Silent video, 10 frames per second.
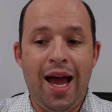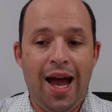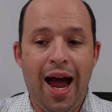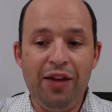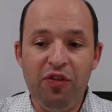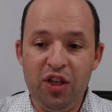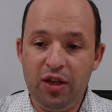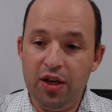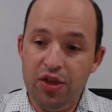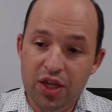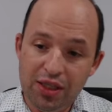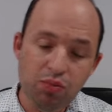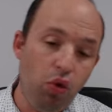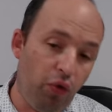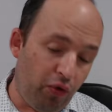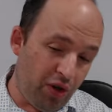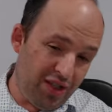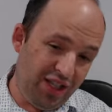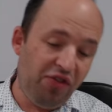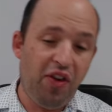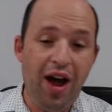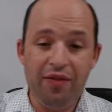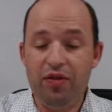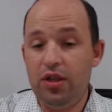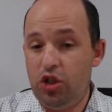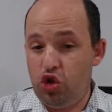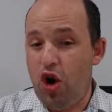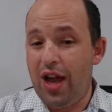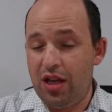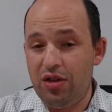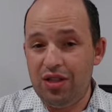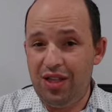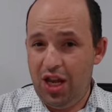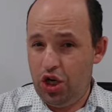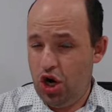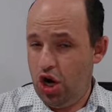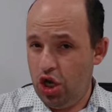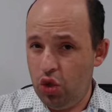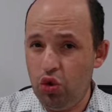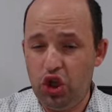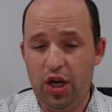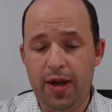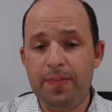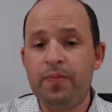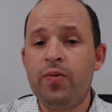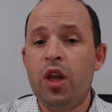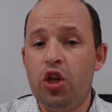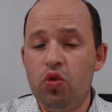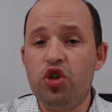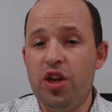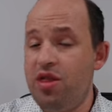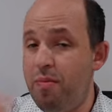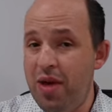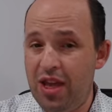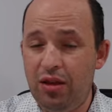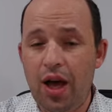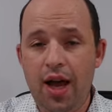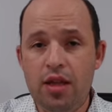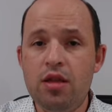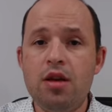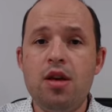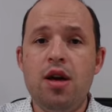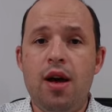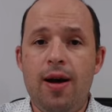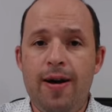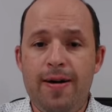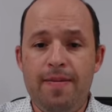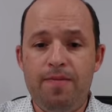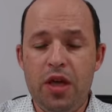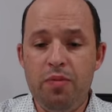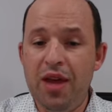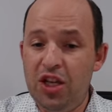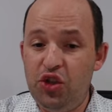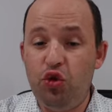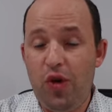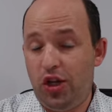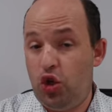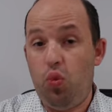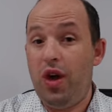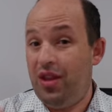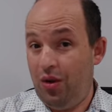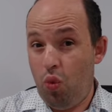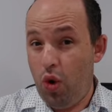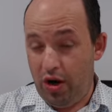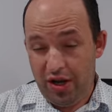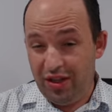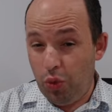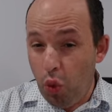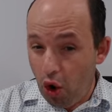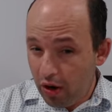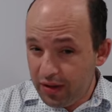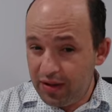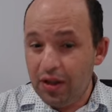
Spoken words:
I think this move, d5, striking the center, usually the main line, in many situations where it works,